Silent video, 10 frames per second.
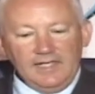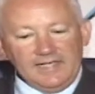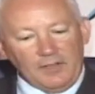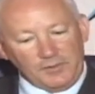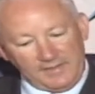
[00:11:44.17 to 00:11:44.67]

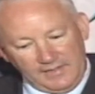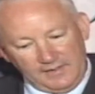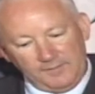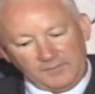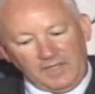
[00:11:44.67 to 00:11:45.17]
Now,
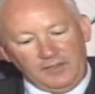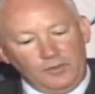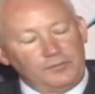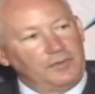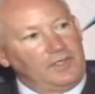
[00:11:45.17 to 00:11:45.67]
within an
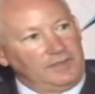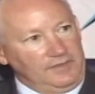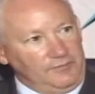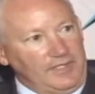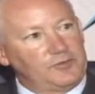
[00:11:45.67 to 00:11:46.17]
overall
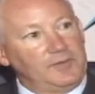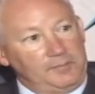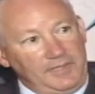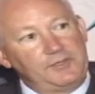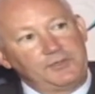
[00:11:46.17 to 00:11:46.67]
investment
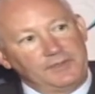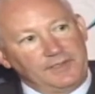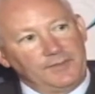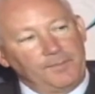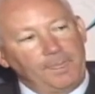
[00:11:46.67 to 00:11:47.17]
picture,
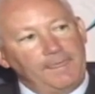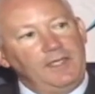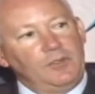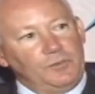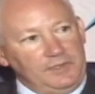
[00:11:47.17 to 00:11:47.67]
though,
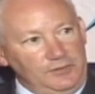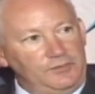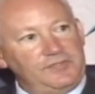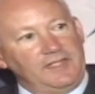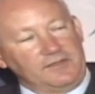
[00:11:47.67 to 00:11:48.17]
we do
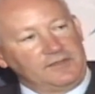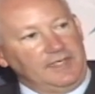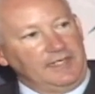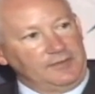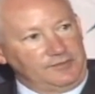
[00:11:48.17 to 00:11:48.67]
set
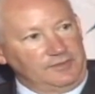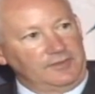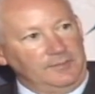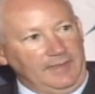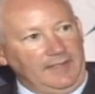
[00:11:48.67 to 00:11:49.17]
aside a certain
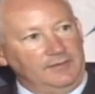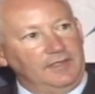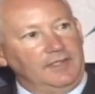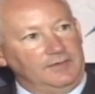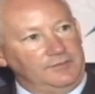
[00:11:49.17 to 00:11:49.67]
amount
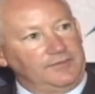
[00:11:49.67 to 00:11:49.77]
of